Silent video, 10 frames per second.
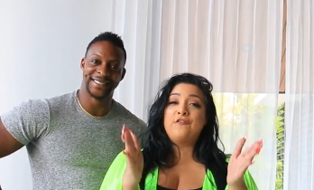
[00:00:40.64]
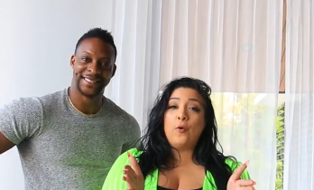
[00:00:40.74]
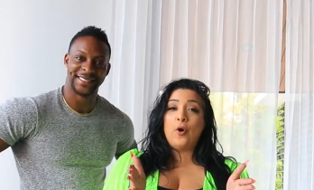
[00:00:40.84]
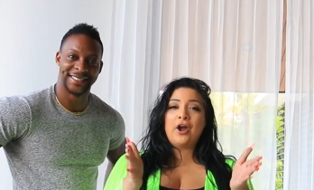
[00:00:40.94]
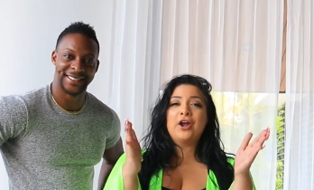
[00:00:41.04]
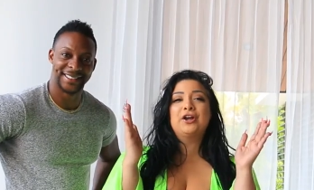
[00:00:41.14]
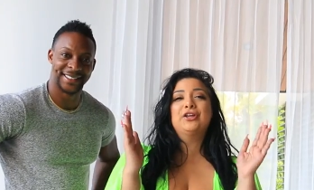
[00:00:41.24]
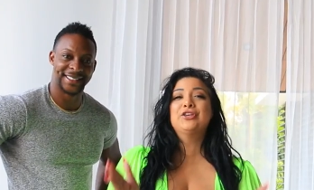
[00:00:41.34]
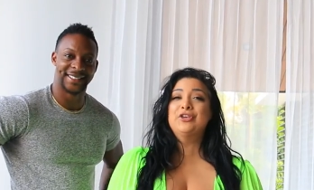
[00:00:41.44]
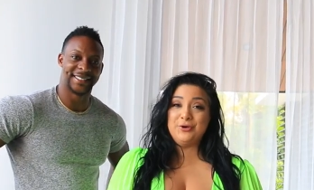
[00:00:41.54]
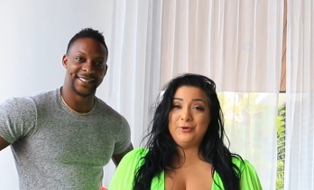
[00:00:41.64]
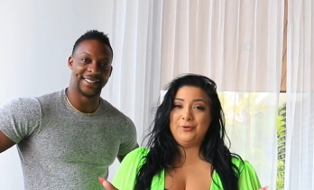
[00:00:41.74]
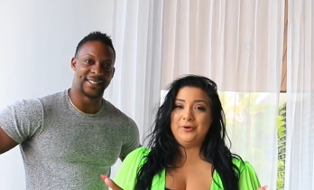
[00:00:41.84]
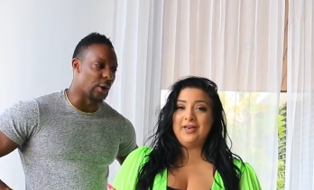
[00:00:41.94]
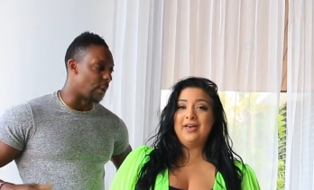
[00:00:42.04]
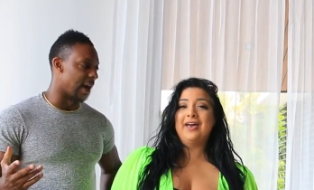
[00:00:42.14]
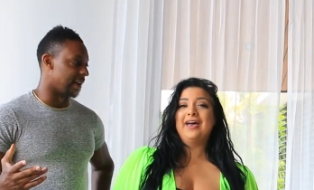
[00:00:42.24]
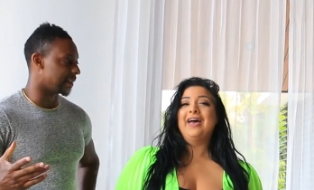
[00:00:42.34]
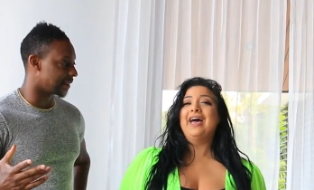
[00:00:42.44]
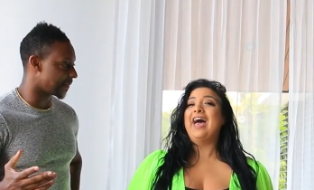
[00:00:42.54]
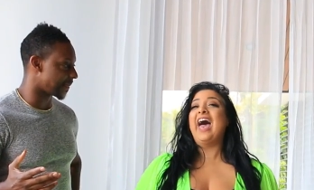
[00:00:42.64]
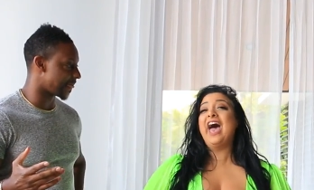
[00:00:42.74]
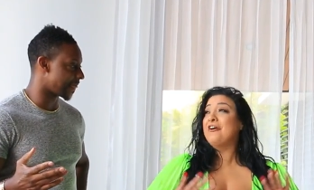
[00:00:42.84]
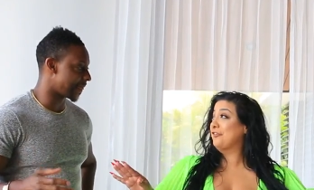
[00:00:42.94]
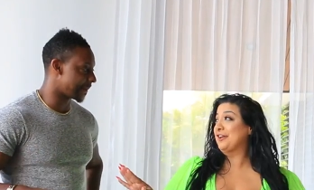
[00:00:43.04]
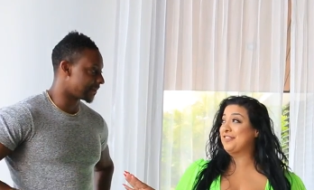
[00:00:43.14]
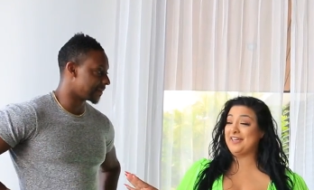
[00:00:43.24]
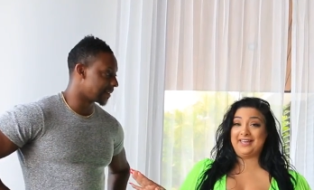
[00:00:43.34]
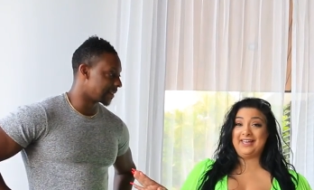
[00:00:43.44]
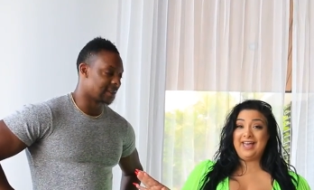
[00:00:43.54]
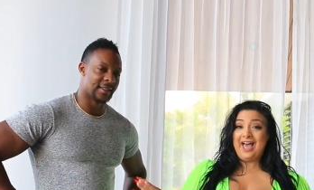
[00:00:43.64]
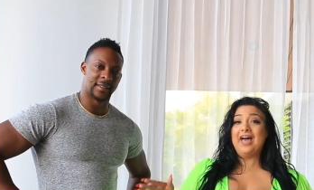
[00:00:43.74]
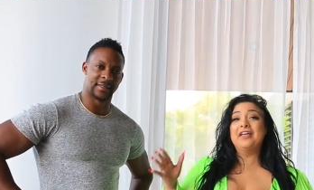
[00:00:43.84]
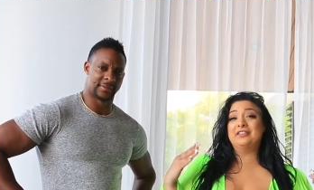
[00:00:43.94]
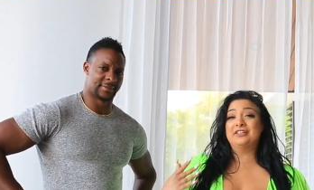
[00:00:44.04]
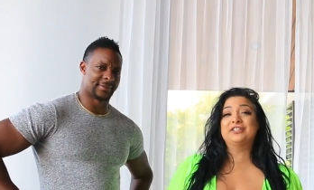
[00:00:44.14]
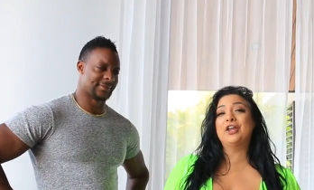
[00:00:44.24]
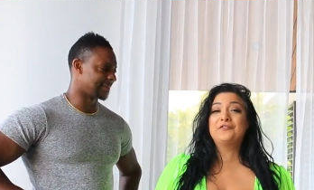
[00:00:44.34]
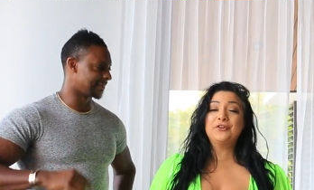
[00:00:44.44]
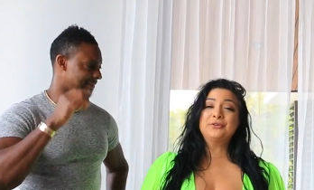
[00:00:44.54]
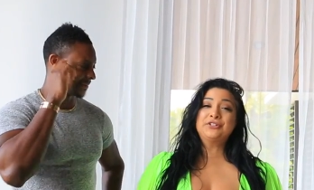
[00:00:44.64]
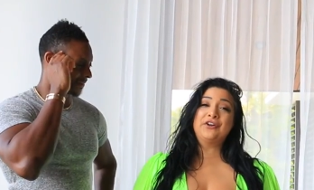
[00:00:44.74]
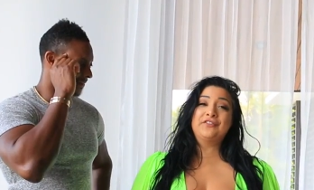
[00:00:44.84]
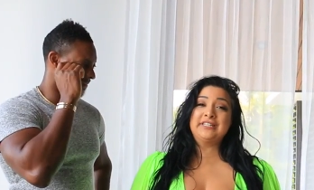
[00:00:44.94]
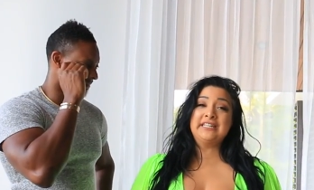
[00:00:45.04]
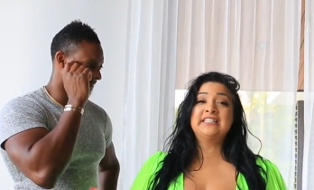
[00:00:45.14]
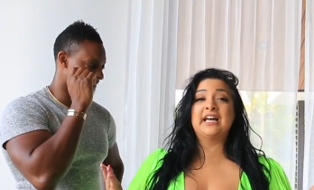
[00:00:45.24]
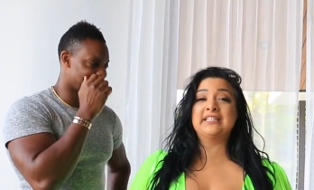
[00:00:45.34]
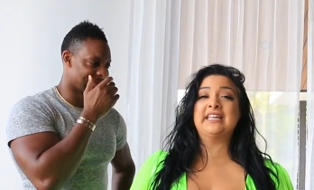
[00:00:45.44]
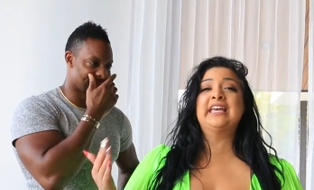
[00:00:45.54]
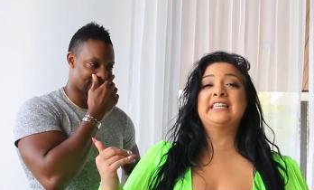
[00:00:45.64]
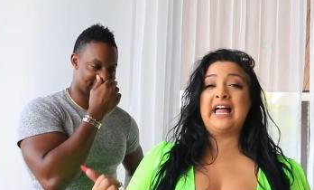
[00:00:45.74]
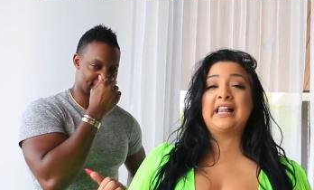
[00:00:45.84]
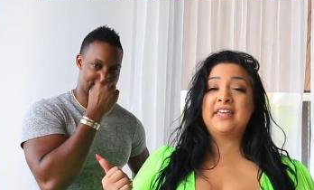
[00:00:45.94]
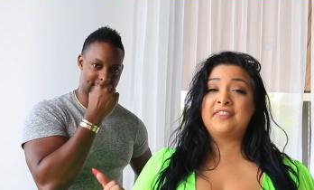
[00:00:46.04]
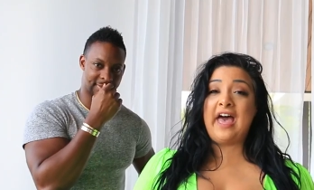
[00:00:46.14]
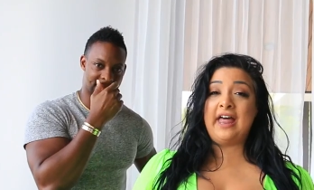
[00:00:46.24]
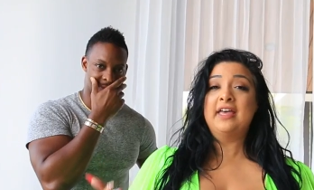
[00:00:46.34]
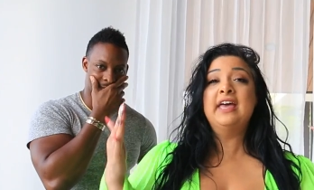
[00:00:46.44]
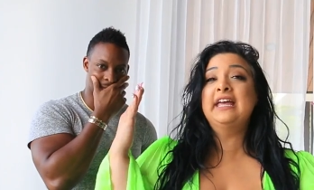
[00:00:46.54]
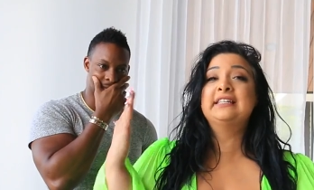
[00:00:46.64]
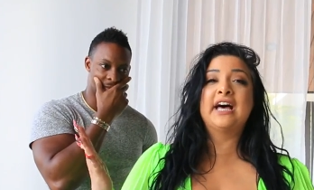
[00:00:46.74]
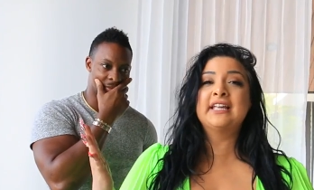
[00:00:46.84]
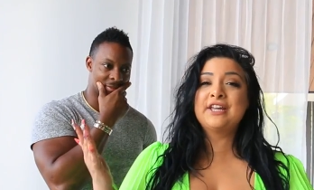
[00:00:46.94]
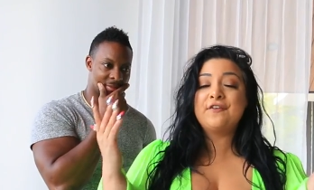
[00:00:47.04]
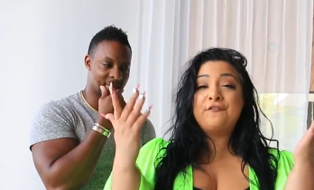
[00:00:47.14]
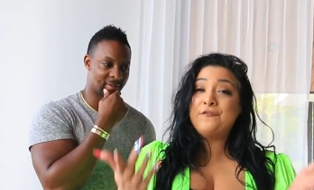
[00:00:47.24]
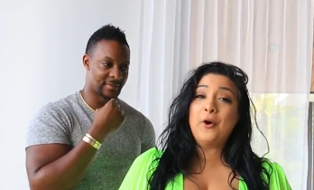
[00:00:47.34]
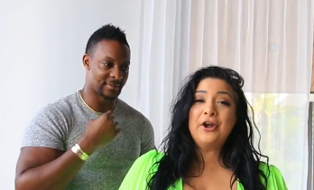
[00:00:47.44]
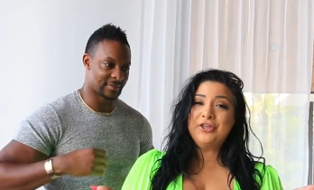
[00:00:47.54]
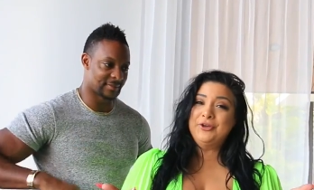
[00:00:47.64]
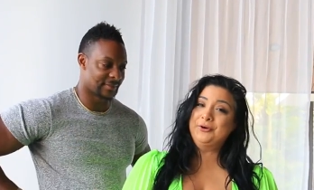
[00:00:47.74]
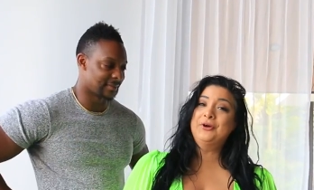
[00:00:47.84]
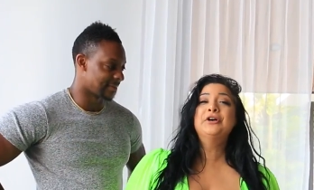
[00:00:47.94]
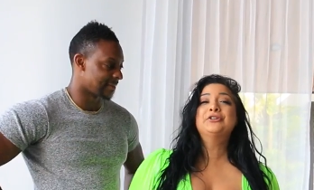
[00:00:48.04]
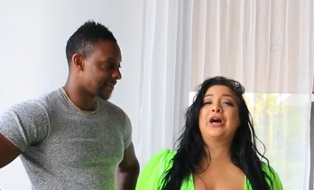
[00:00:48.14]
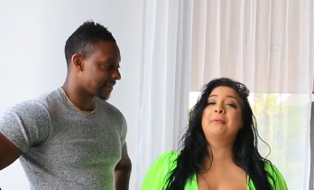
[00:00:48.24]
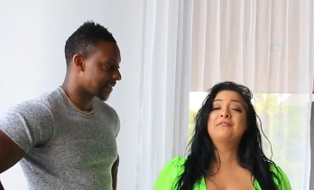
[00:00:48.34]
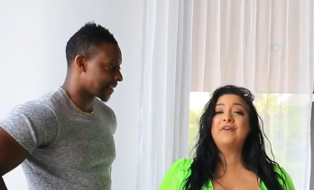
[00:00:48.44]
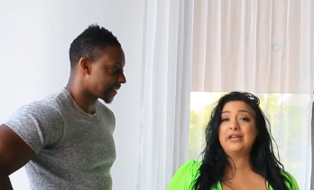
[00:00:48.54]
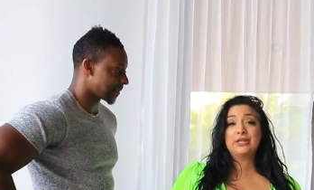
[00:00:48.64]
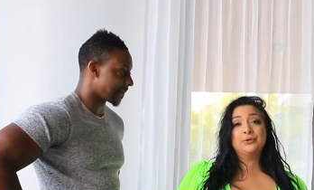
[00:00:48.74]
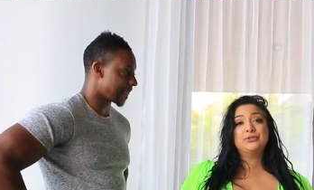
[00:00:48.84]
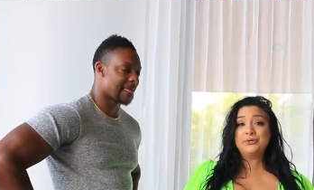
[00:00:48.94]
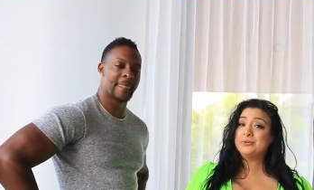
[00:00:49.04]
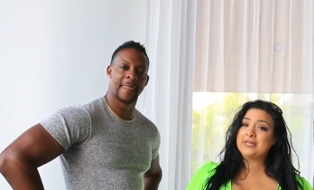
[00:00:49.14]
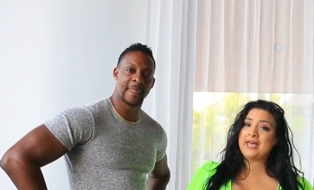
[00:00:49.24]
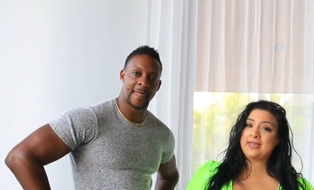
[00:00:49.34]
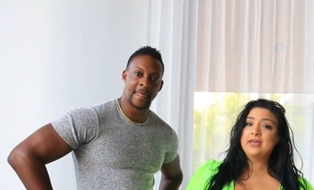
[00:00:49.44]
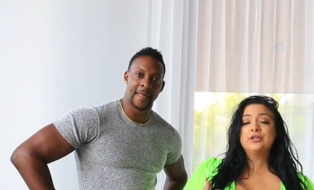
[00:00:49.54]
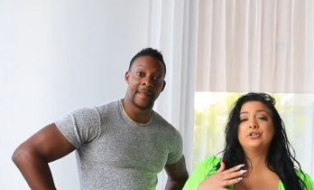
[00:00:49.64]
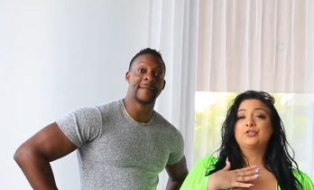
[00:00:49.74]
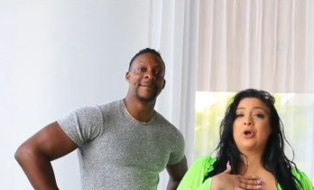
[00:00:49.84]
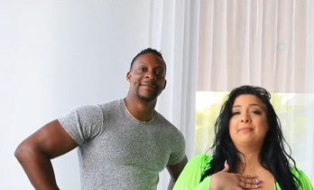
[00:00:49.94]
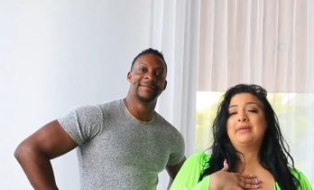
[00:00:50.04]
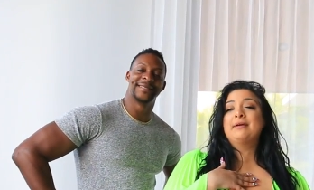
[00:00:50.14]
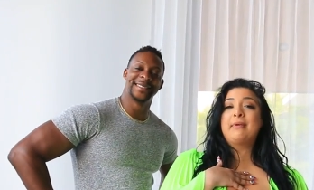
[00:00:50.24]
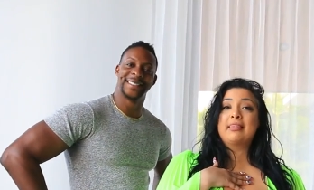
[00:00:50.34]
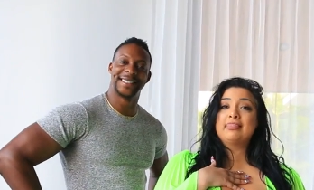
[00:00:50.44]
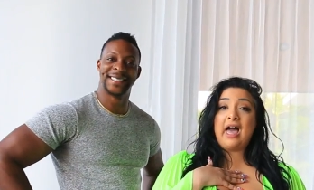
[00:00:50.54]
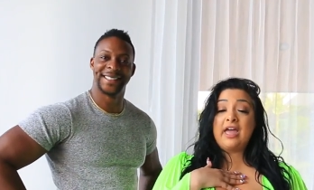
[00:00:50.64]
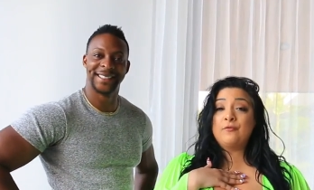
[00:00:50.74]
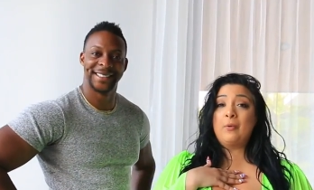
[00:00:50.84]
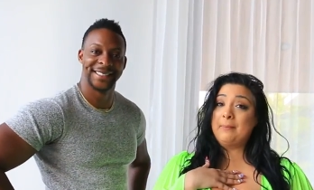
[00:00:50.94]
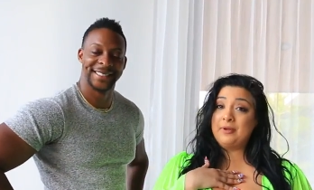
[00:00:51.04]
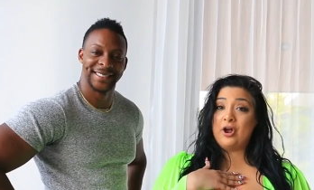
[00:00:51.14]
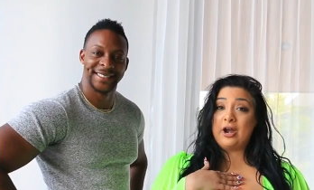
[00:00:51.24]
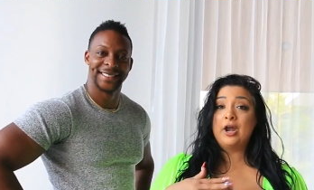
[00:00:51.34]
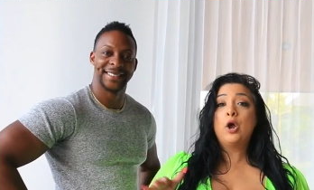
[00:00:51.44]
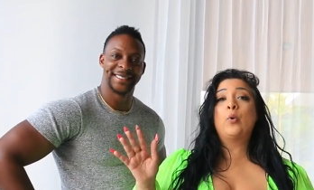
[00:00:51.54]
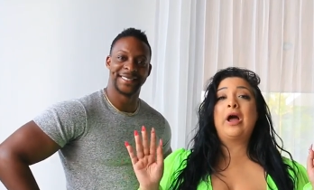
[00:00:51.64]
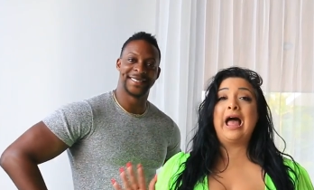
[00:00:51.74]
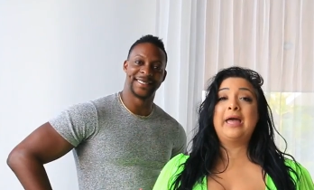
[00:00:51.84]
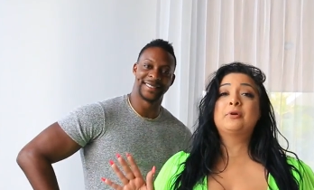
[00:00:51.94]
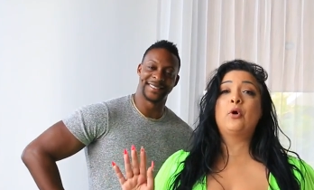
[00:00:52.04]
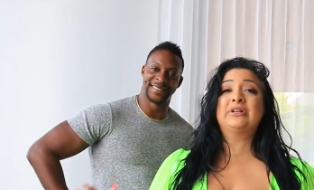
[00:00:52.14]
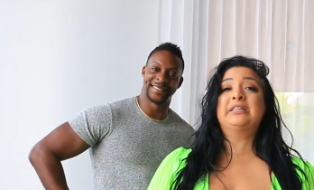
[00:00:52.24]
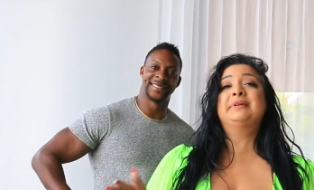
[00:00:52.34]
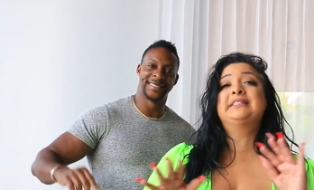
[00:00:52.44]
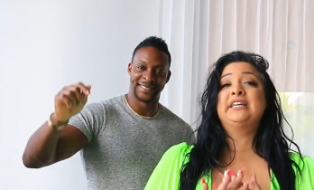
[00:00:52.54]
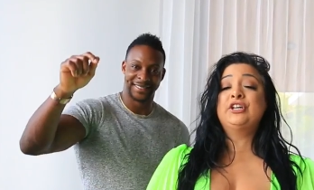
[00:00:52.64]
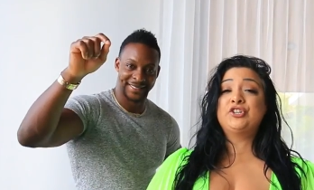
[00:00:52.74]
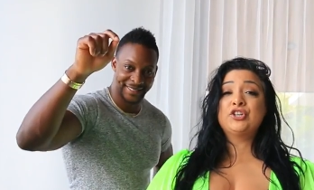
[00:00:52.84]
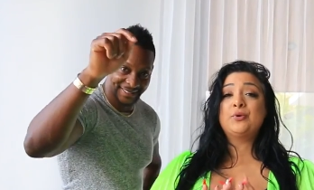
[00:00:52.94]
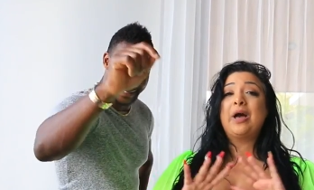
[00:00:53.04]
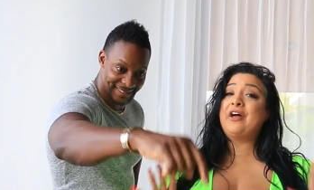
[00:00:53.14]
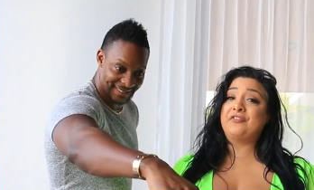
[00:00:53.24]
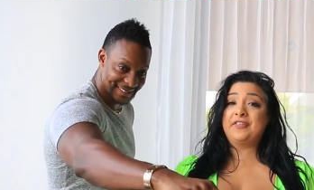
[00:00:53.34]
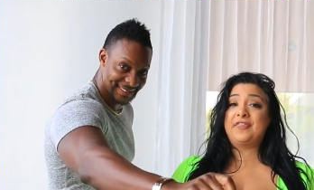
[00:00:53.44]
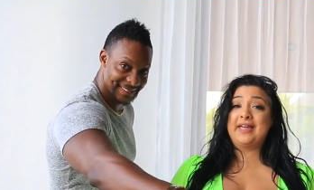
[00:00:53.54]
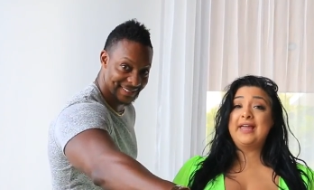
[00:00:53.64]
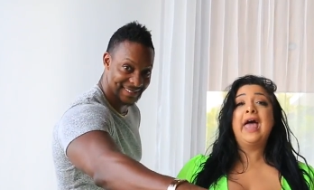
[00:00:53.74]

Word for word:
Speaker 1: for you. Do what? Everything. The Done For You Services does exactly that. It does it for you. So I'm inviting you today to join me in my live webinar where I am going to be teaching you everything